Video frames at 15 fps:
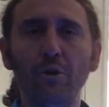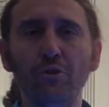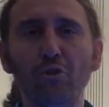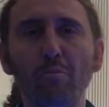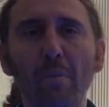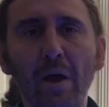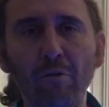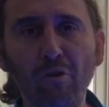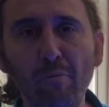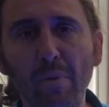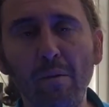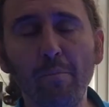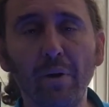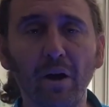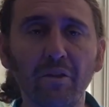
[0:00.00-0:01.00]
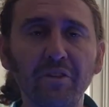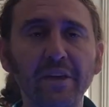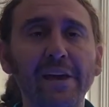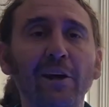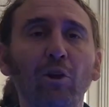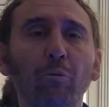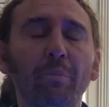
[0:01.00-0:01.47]
You may remember the
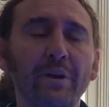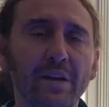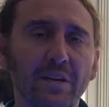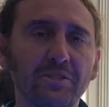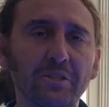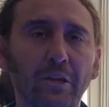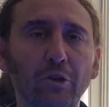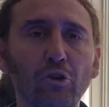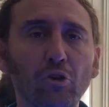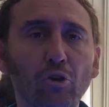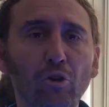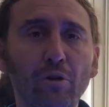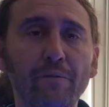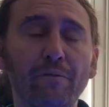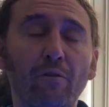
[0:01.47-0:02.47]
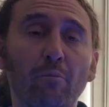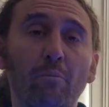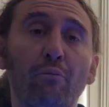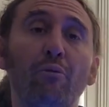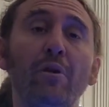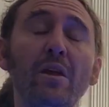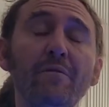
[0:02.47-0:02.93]
LPS Lagoon from
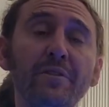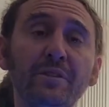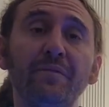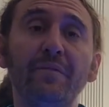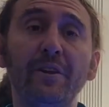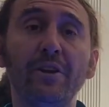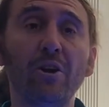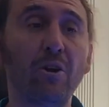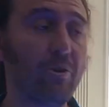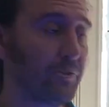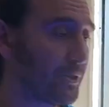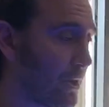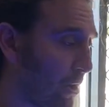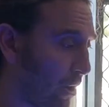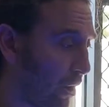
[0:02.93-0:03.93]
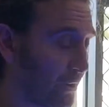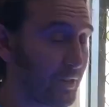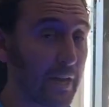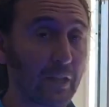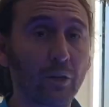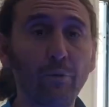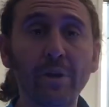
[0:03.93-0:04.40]
previous videos on
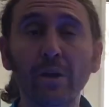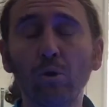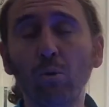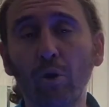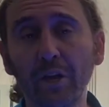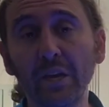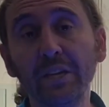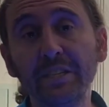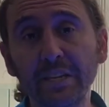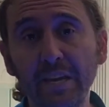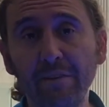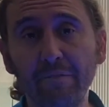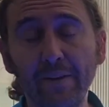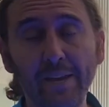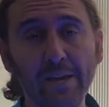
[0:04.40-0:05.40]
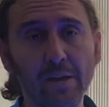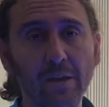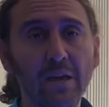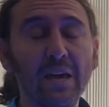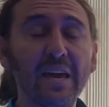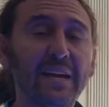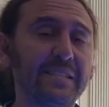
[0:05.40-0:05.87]
Aquatica TV.
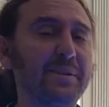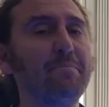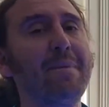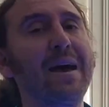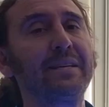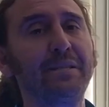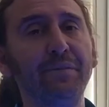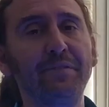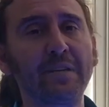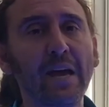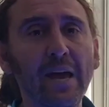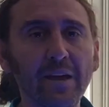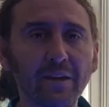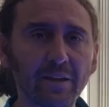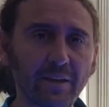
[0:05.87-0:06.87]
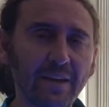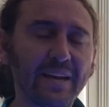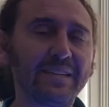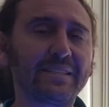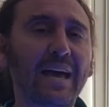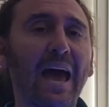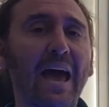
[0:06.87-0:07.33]
It's a massive tank.
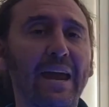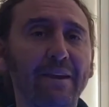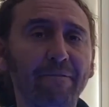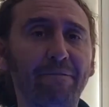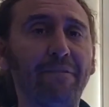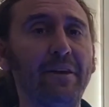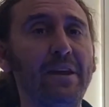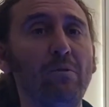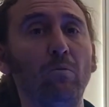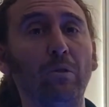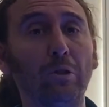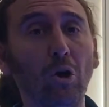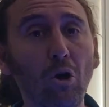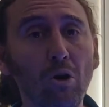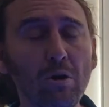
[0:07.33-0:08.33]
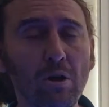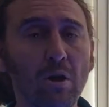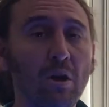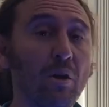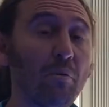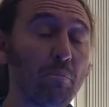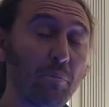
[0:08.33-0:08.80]
It's 8 feet long,
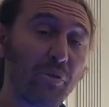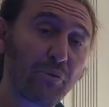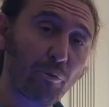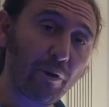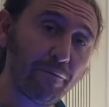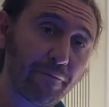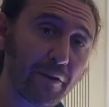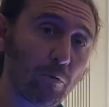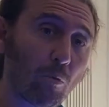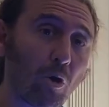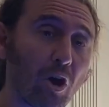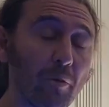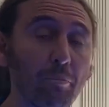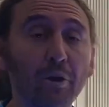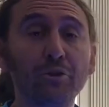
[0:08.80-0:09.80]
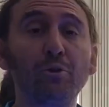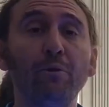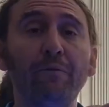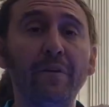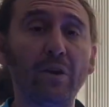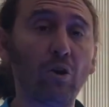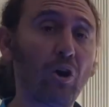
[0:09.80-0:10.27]
3 feet wide by 2
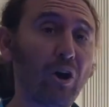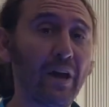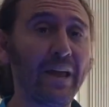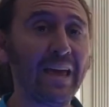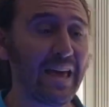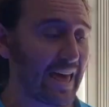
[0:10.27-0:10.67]
feet high.